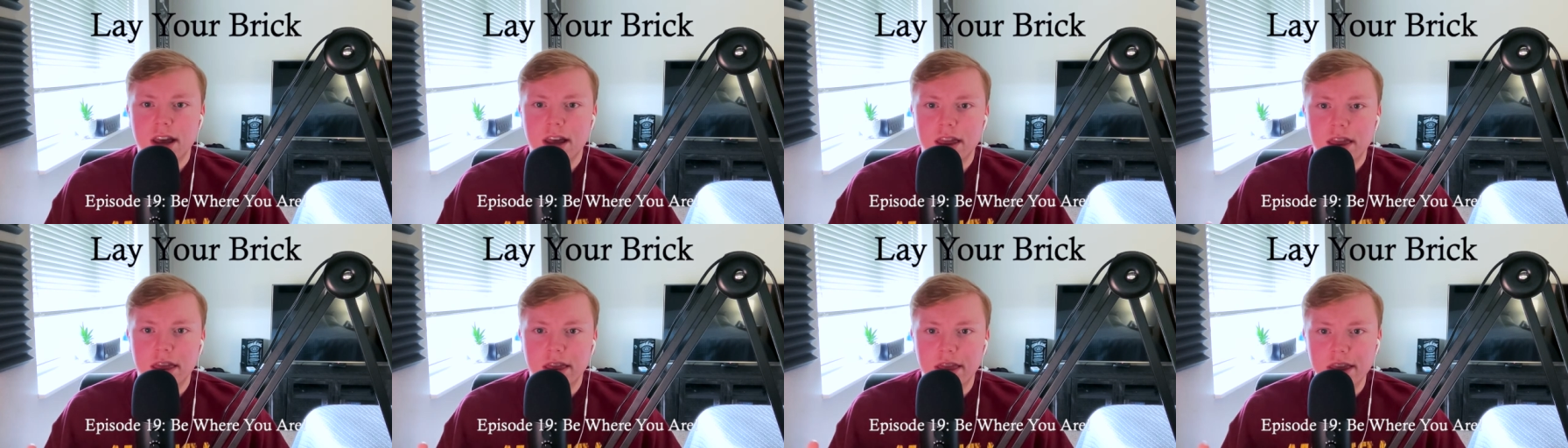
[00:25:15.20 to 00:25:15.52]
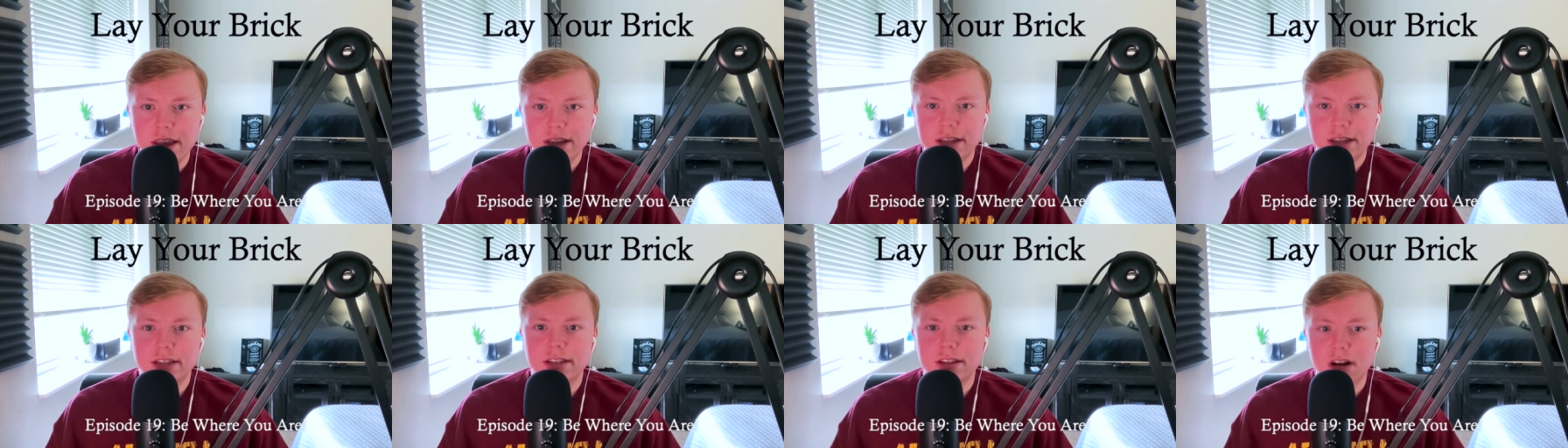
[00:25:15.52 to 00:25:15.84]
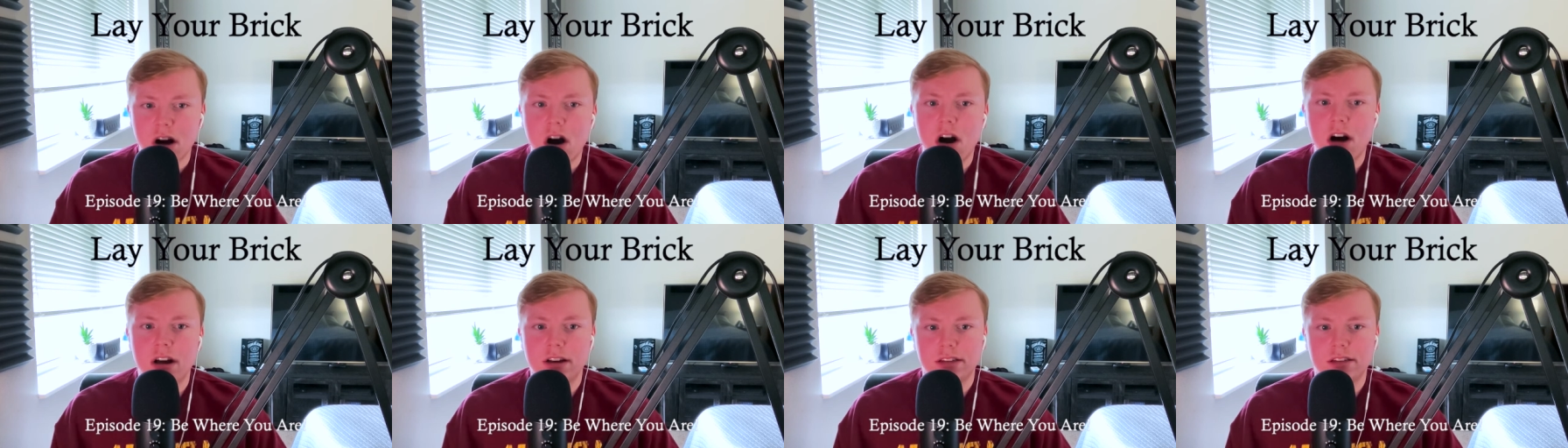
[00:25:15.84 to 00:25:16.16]
this is
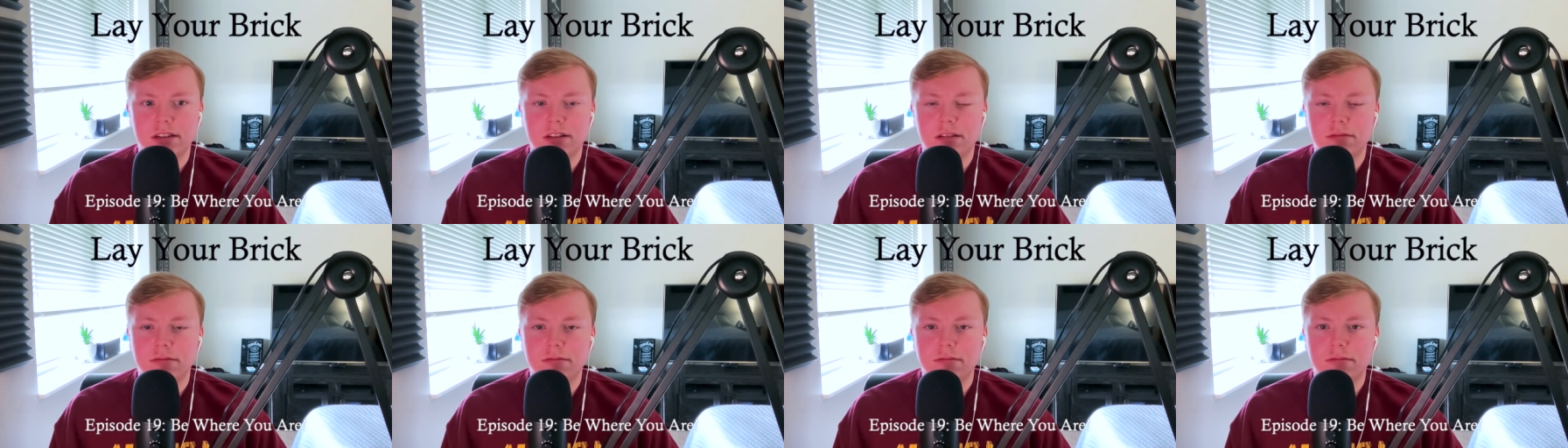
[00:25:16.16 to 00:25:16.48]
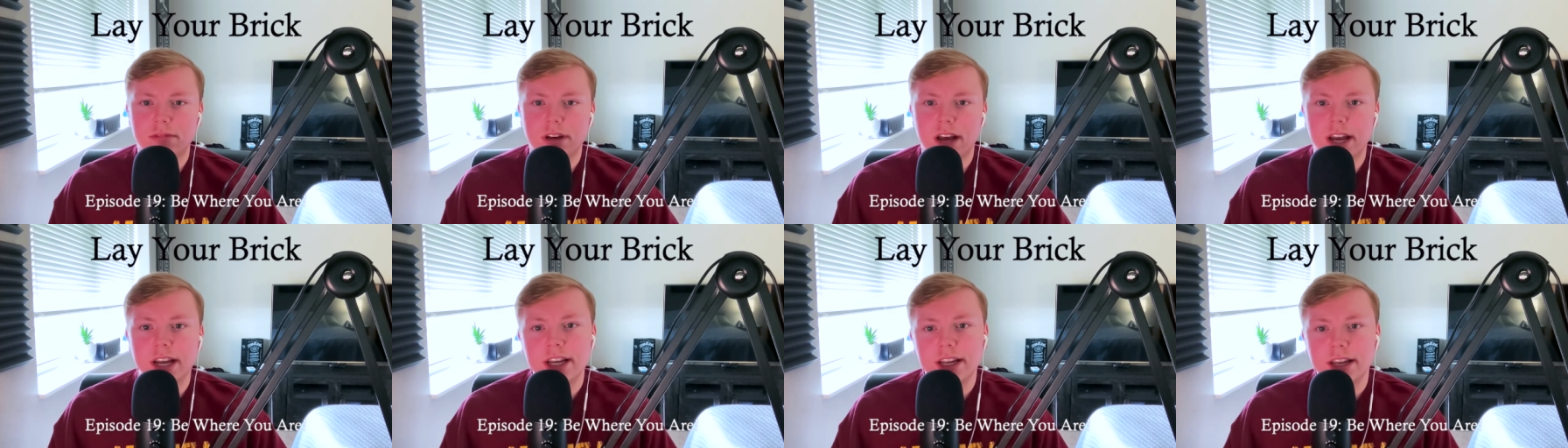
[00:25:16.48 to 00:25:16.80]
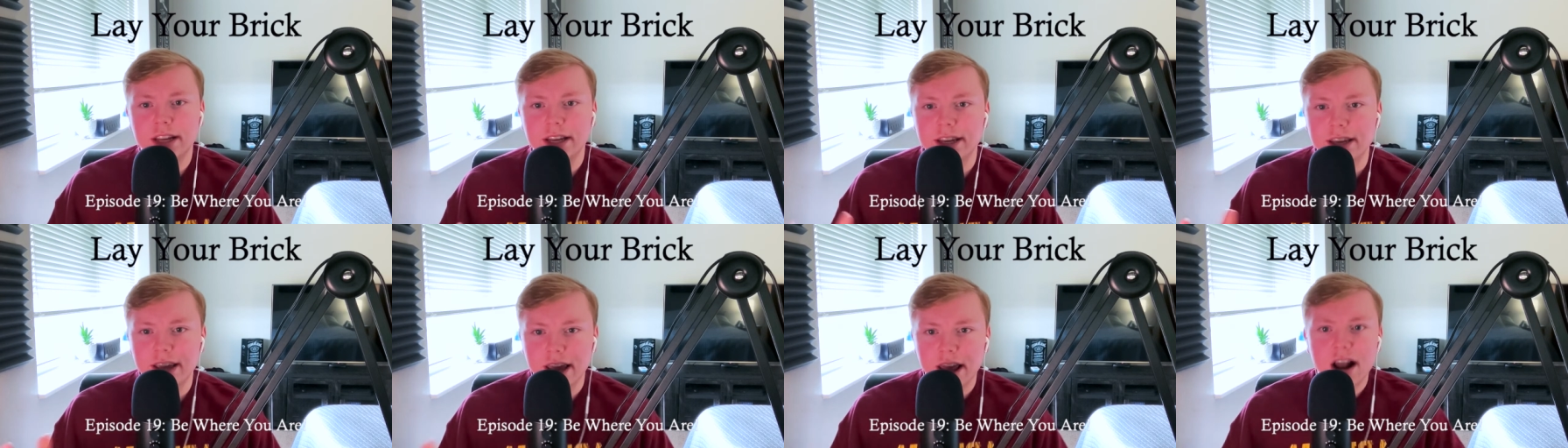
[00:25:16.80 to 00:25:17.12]
awesome. I get to
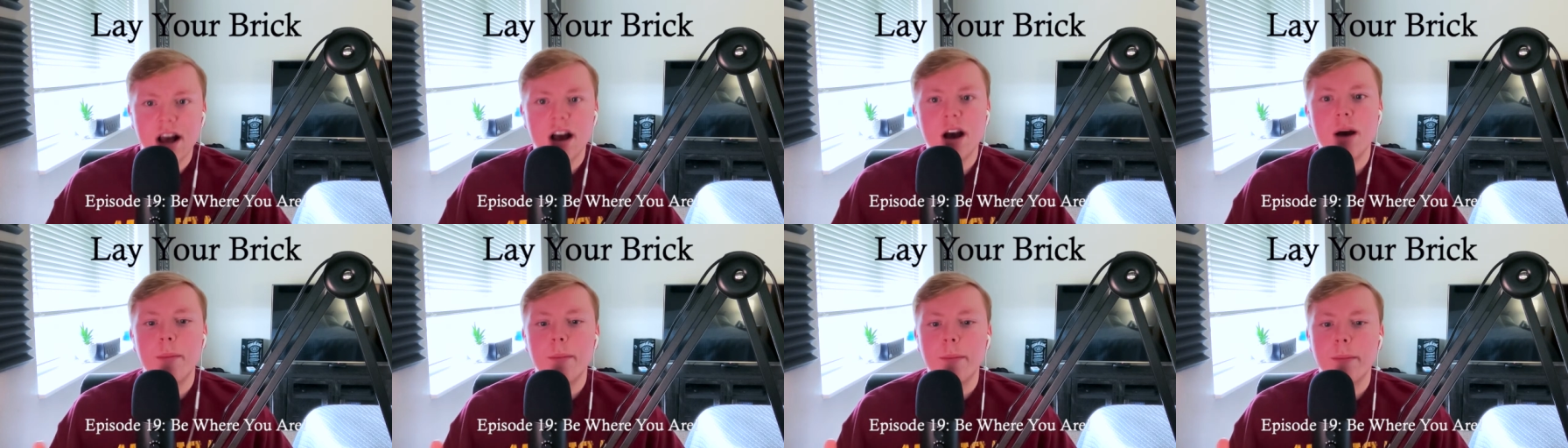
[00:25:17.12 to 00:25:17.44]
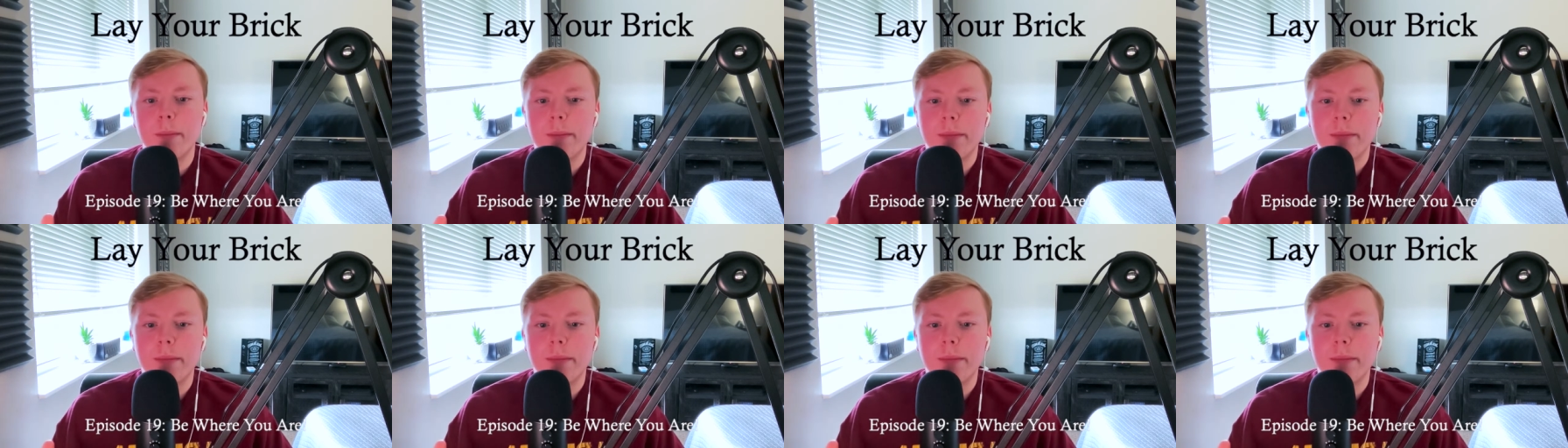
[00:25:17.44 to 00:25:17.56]
get up.